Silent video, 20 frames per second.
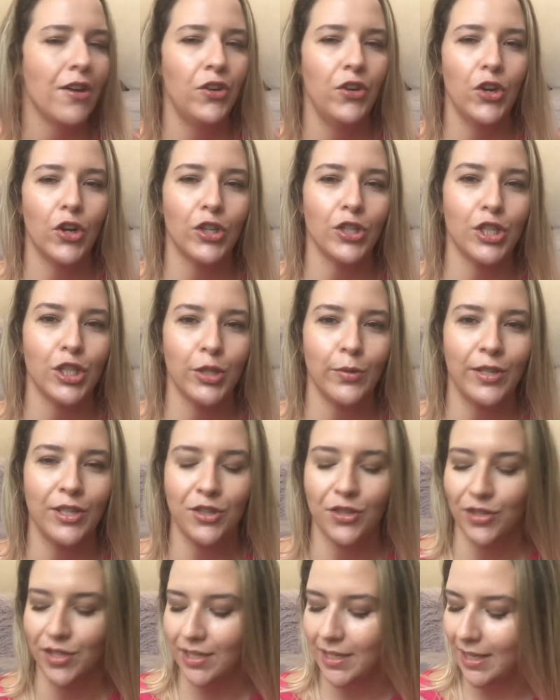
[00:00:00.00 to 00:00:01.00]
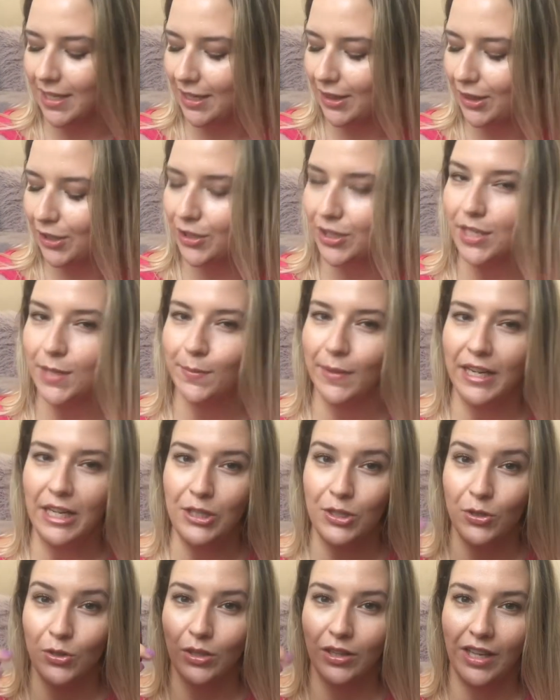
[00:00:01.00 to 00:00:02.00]
Not too interested in those, but I
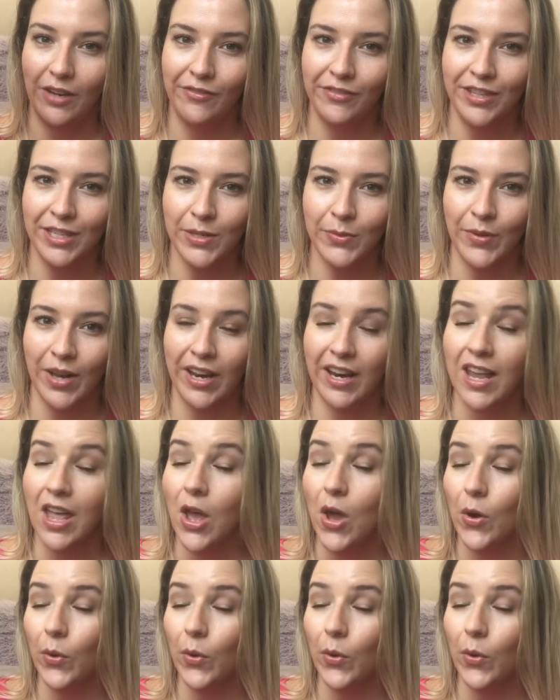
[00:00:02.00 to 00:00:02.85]
do love this one.